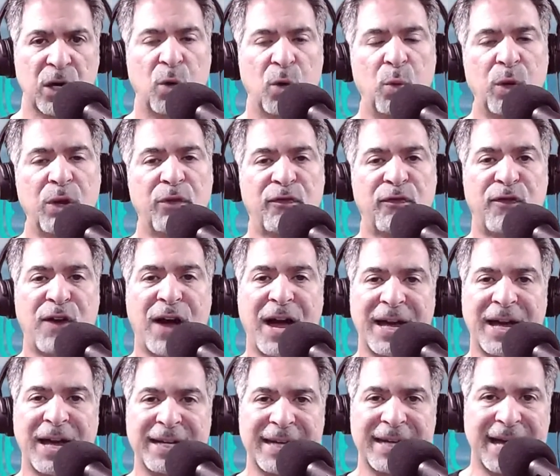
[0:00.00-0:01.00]
We
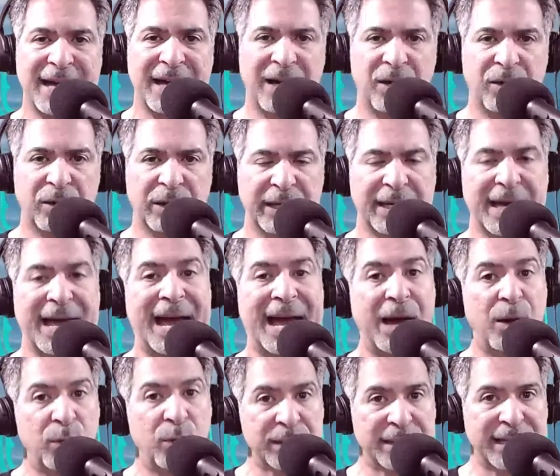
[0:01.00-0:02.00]
find out, like,
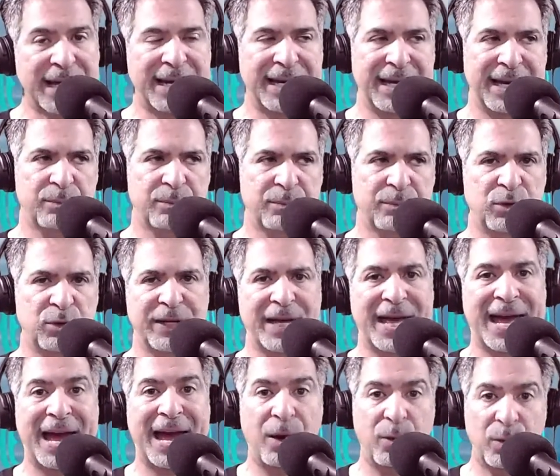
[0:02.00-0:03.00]
how is that neck moving?
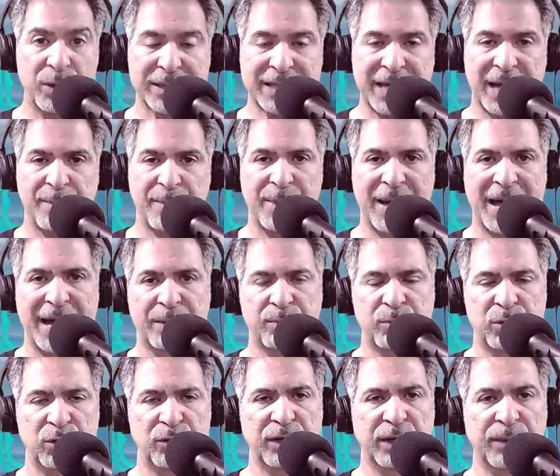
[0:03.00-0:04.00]
How is that back
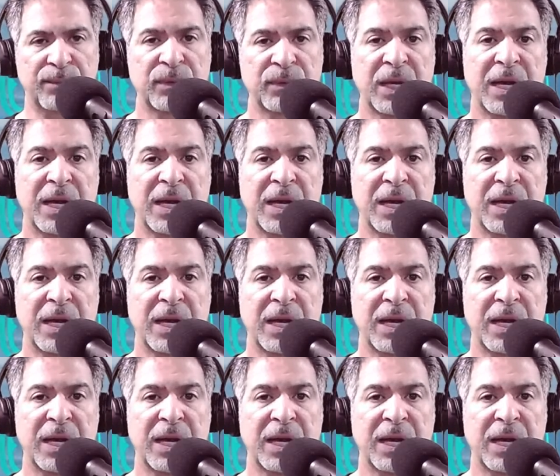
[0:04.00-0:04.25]
moving?